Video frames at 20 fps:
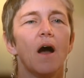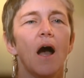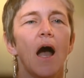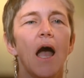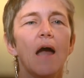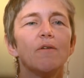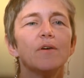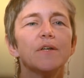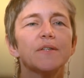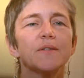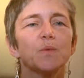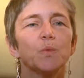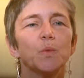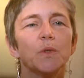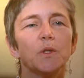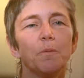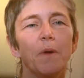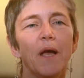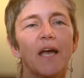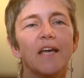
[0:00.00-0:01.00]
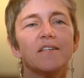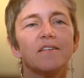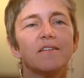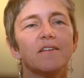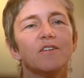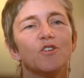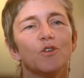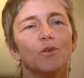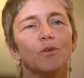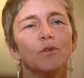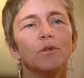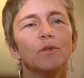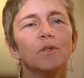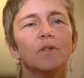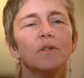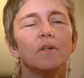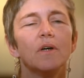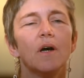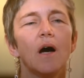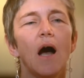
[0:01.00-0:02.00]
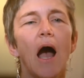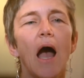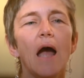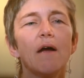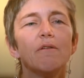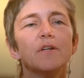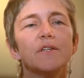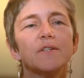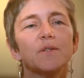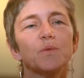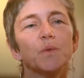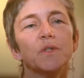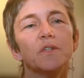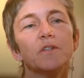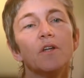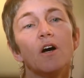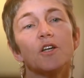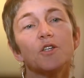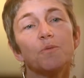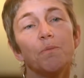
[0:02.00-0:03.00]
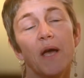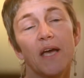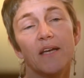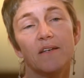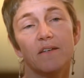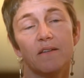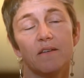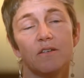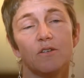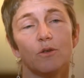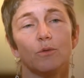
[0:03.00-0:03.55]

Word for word: Iris will paint the door, Iris will not paint the